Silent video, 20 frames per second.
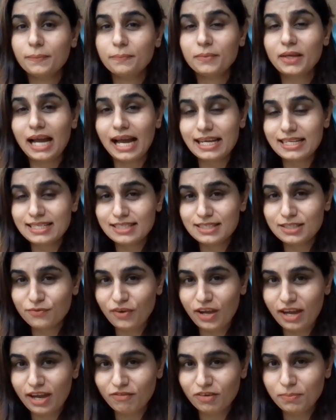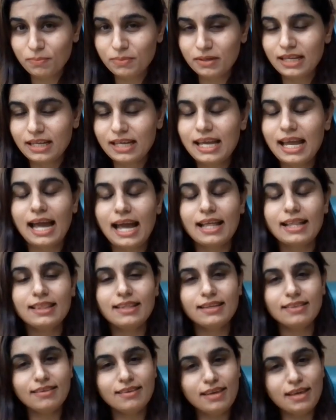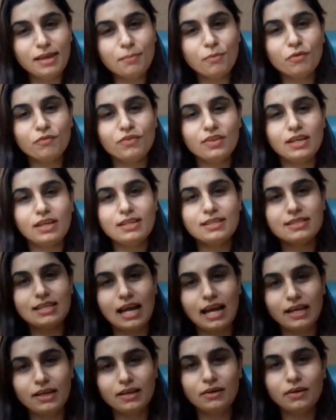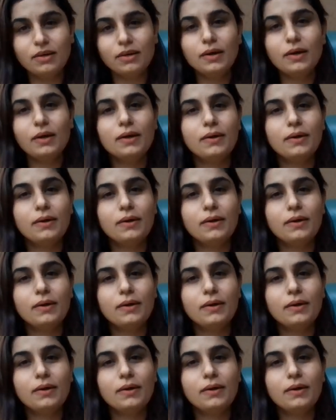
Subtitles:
guidance for everybody, and the theme of the entire